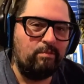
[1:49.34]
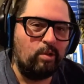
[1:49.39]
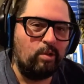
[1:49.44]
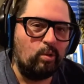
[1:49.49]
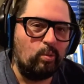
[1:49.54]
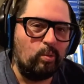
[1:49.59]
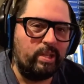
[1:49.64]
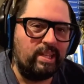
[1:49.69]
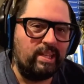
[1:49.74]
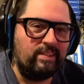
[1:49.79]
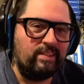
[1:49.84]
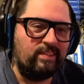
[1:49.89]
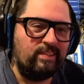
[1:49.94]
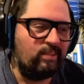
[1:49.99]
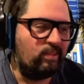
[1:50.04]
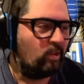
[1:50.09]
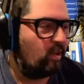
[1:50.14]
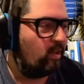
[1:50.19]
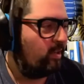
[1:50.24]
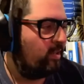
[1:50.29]
we get
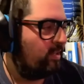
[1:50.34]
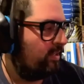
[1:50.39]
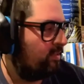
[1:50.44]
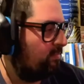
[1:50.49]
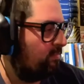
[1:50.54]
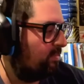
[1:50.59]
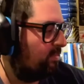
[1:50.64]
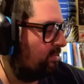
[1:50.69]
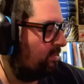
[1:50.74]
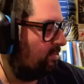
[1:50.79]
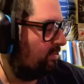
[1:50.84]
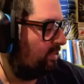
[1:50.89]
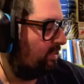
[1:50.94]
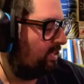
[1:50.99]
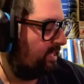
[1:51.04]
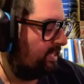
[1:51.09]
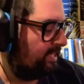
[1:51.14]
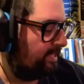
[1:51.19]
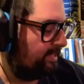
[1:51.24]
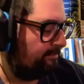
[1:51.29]
started,
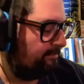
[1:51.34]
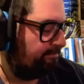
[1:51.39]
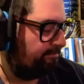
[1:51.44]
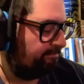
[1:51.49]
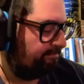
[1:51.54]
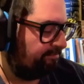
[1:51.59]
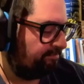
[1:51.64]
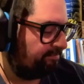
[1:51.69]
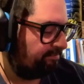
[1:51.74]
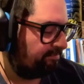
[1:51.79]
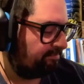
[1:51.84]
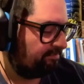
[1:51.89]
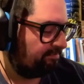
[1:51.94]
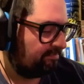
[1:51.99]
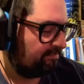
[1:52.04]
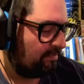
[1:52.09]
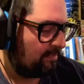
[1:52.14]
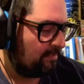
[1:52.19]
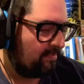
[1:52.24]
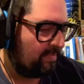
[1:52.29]
we'll
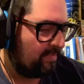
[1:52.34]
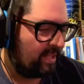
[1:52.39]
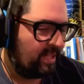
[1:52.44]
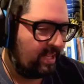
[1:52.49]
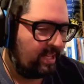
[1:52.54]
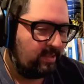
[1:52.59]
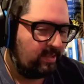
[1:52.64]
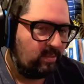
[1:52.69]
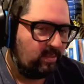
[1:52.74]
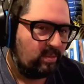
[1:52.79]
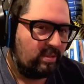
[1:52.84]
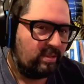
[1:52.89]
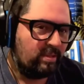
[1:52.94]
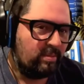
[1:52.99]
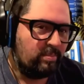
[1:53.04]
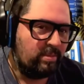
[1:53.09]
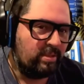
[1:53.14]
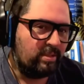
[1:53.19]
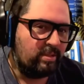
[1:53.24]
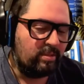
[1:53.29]
kind of do a little
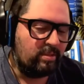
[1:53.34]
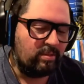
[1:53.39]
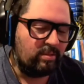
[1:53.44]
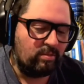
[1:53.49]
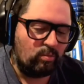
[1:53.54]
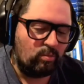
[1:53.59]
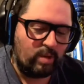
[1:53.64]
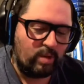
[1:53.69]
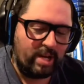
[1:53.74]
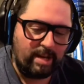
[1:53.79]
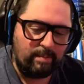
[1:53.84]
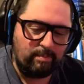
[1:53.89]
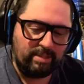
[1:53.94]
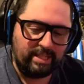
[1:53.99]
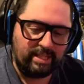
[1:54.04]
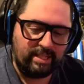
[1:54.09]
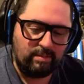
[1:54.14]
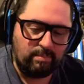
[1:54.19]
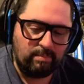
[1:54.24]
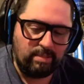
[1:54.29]
bit of
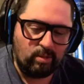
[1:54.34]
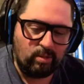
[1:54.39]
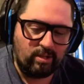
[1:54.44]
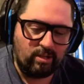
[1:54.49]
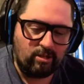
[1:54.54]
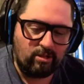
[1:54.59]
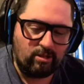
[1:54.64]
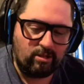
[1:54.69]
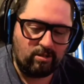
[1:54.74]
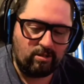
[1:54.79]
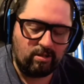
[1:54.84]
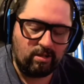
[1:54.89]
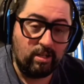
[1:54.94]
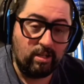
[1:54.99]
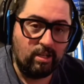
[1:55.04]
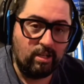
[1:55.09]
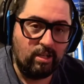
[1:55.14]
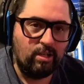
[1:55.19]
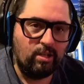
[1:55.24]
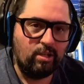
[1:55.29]
rambling about our
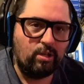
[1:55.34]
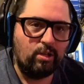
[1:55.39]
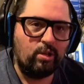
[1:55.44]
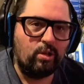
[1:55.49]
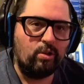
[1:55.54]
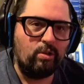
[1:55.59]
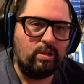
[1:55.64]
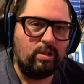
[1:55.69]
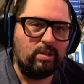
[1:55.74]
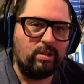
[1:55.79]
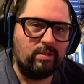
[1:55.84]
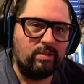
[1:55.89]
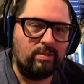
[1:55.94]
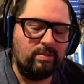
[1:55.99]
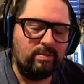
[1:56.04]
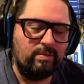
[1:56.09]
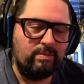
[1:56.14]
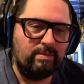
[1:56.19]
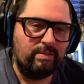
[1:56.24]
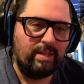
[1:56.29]
current
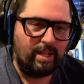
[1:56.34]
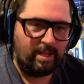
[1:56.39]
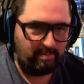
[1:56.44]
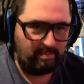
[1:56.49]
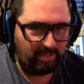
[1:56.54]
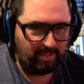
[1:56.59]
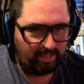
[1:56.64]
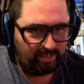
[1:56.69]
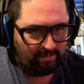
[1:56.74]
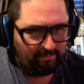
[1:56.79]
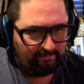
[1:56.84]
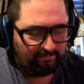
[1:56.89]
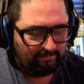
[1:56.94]
campaign.